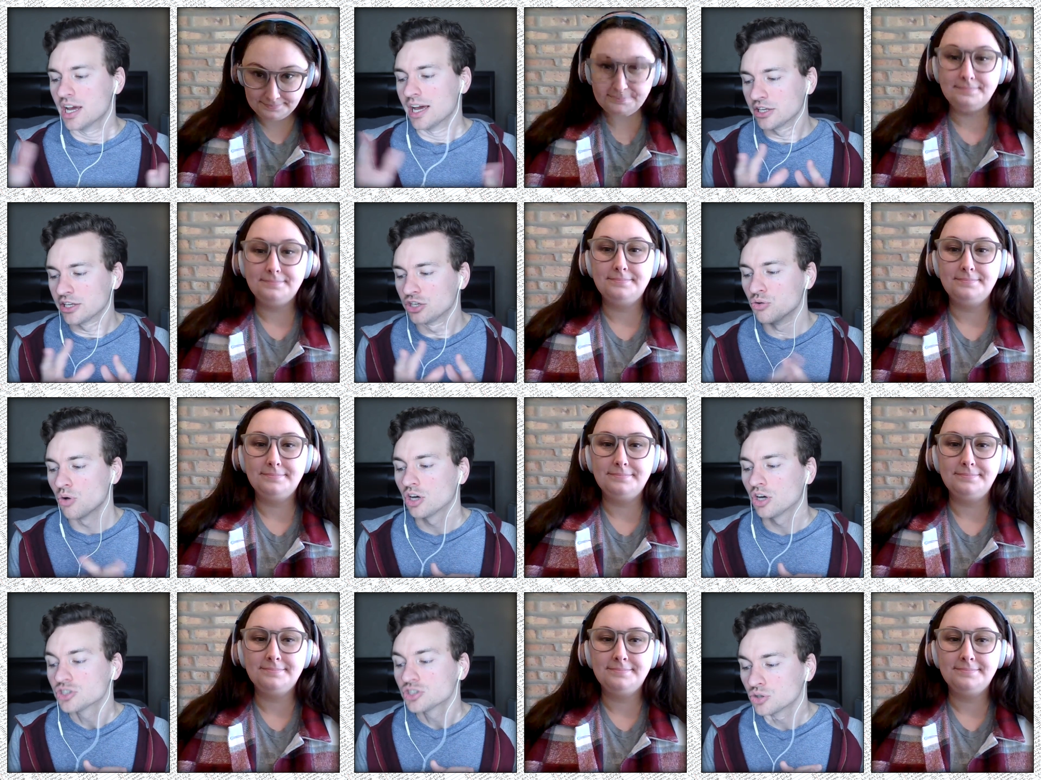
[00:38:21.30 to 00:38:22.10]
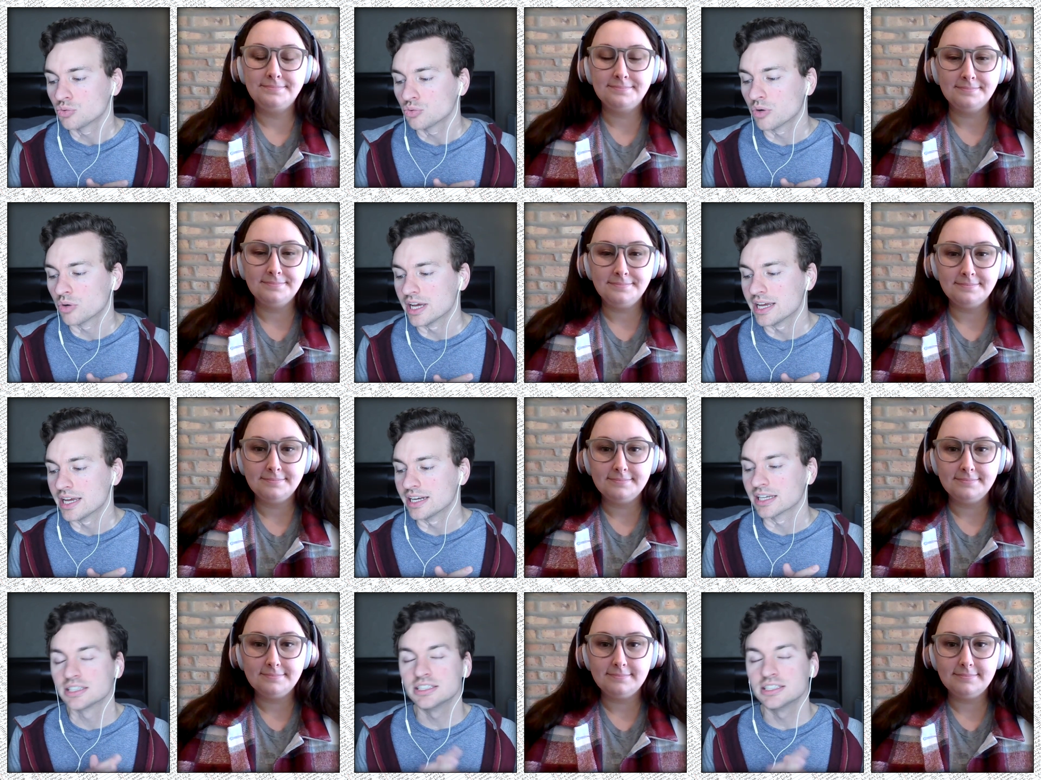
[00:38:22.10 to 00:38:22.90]
Speaker 1: You also run
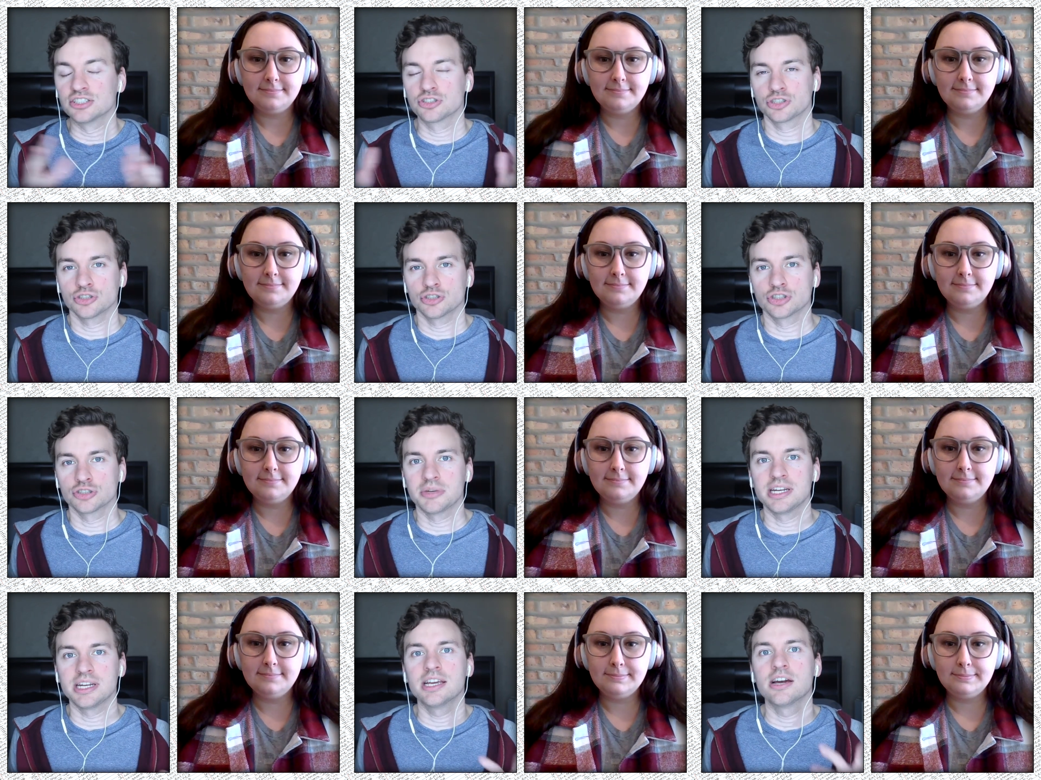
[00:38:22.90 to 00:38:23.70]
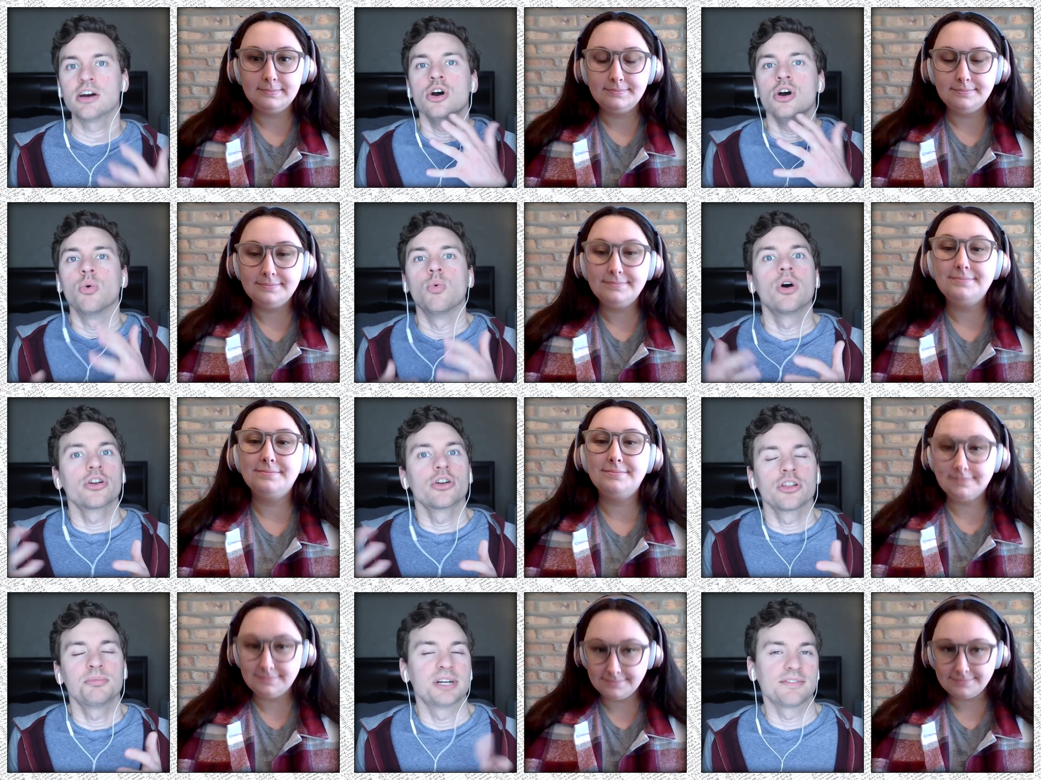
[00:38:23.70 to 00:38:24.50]
Cleer Social Media. What are the
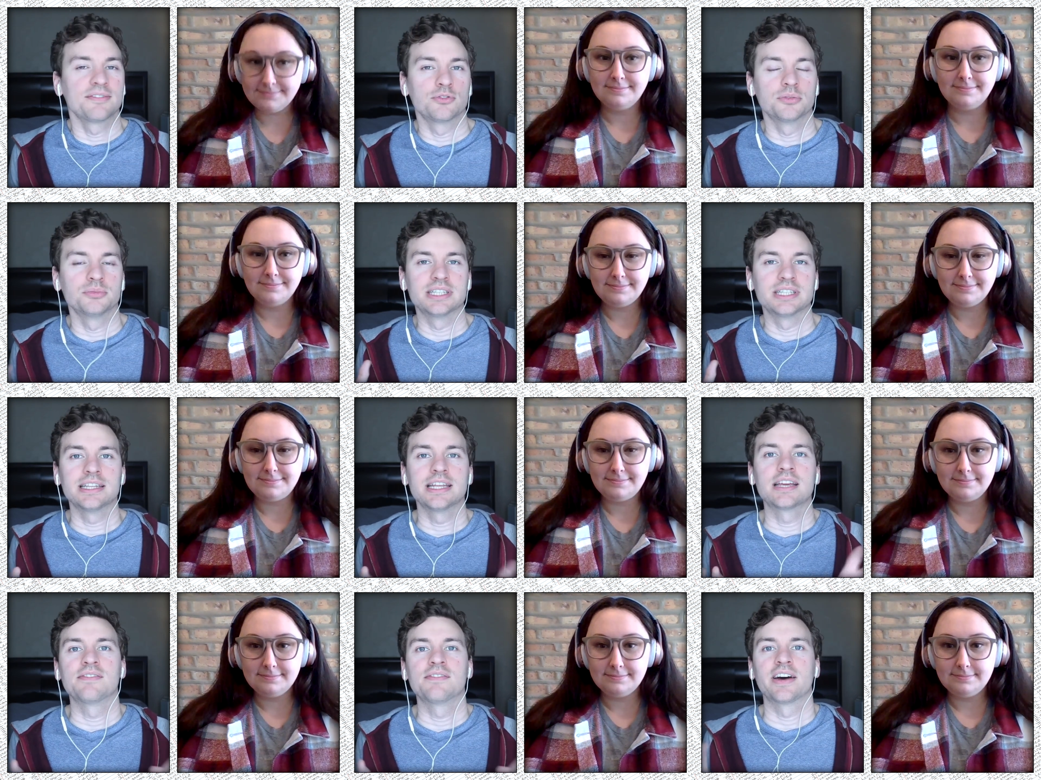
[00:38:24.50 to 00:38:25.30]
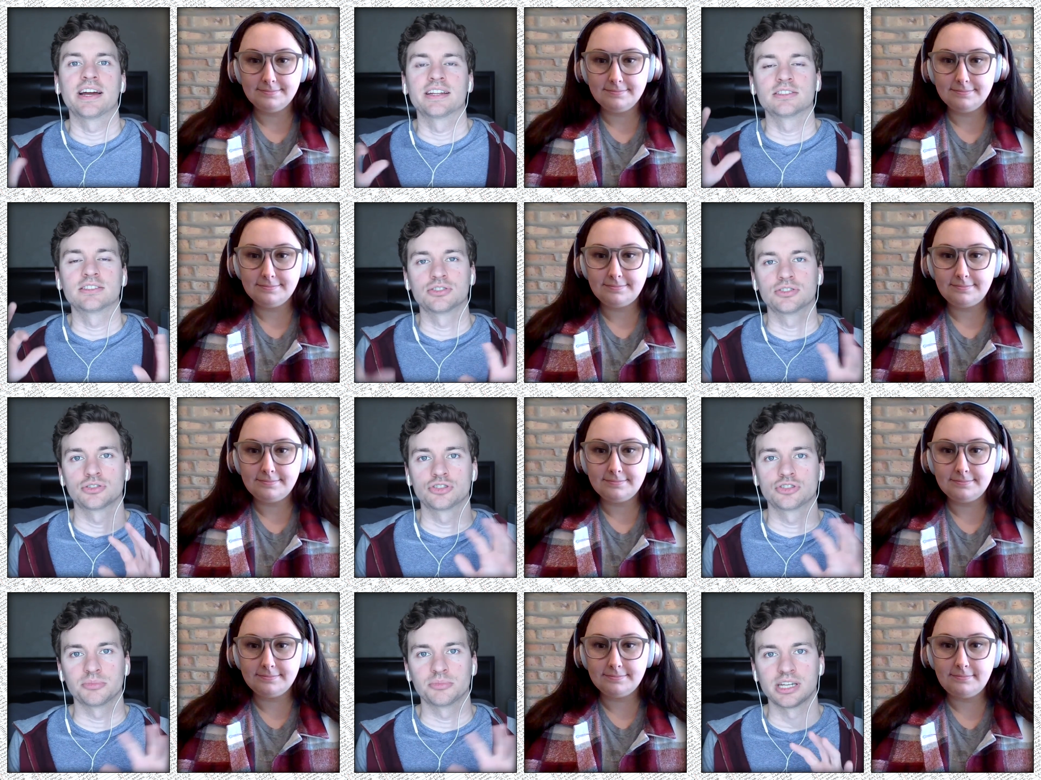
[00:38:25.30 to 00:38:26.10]
platforms that they can find Cleer Social
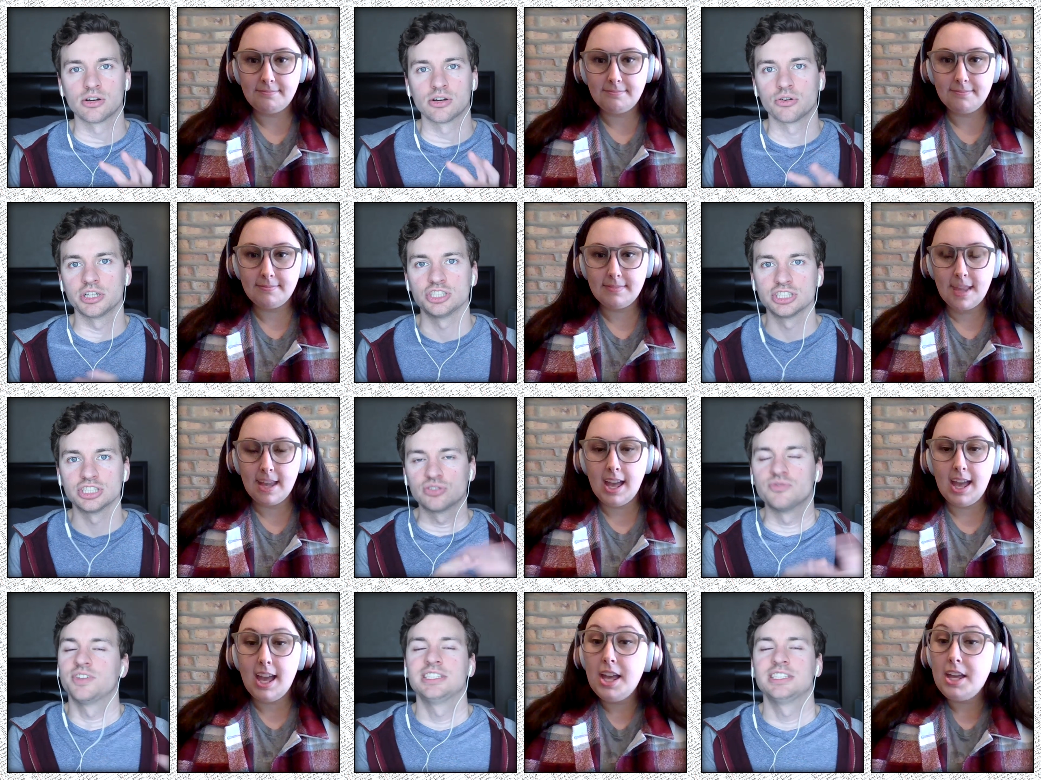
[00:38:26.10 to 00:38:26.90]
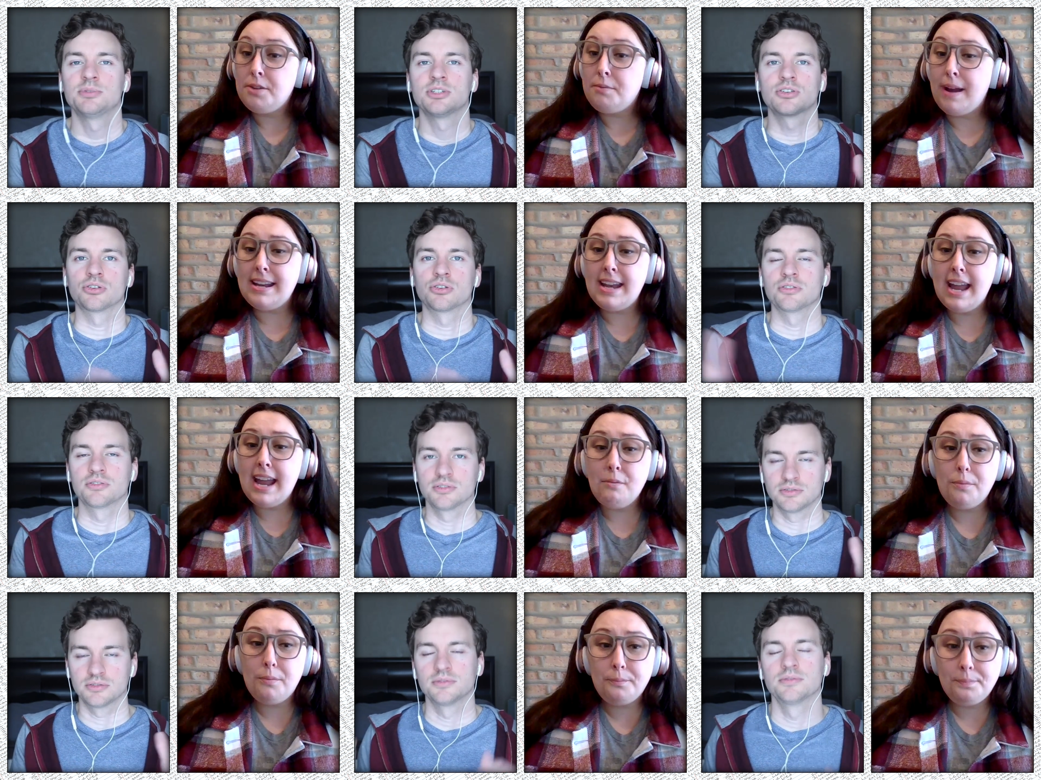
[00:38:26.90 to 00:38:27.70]
Media on? Just on Facebook or? Right
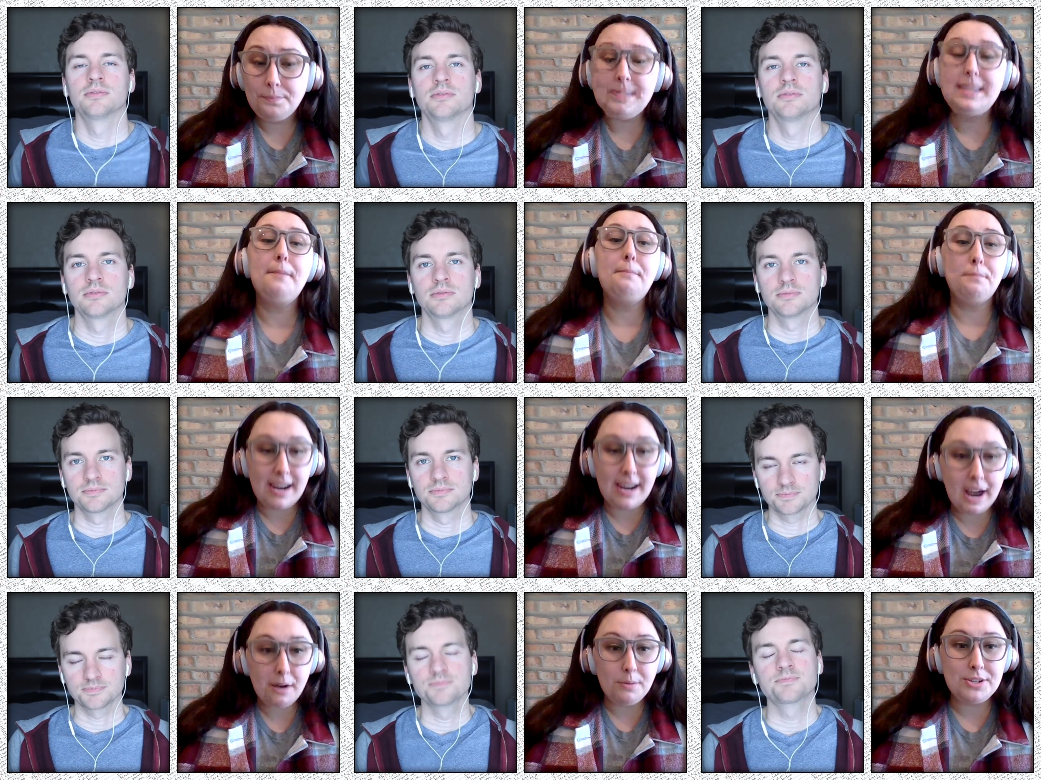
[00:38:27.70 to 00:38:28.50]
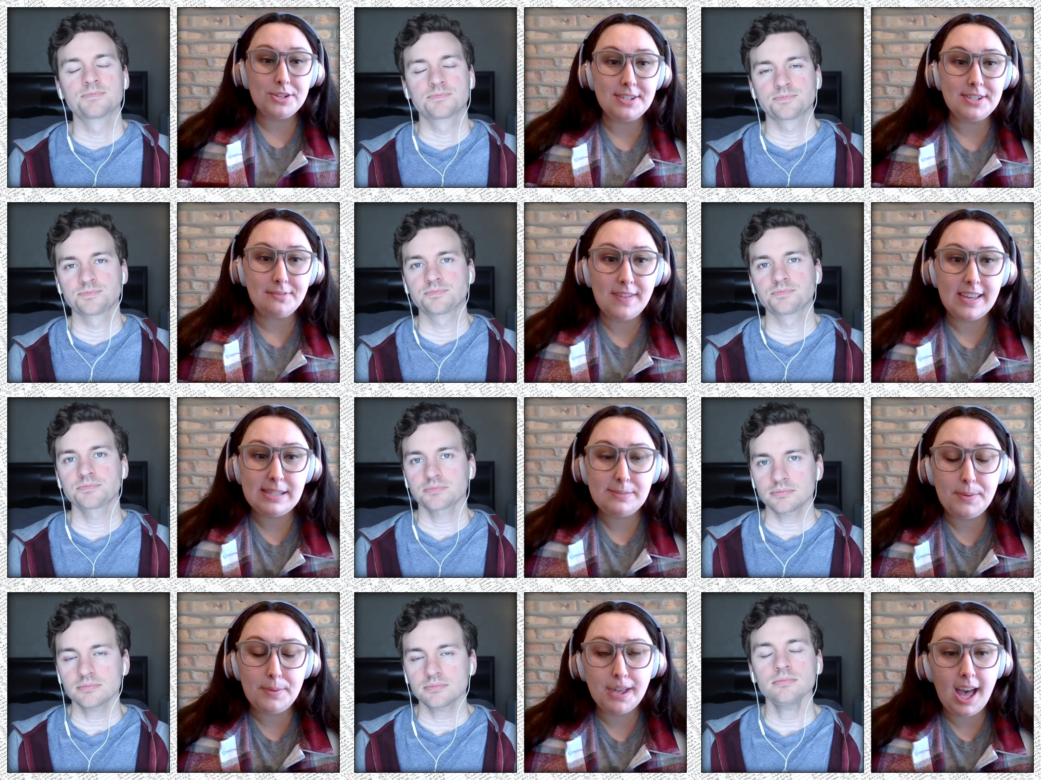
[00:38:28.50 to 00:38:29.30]
Speaker 2: now, Yep, right now we're just on
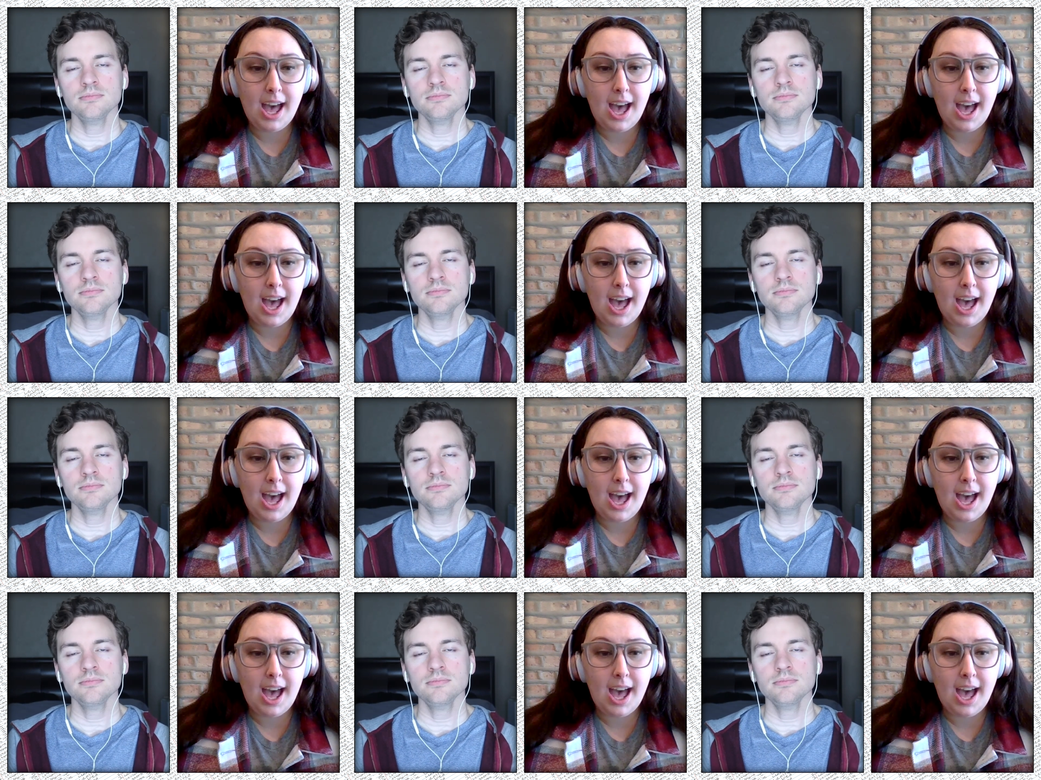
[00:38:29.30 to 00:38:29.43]
Facebook.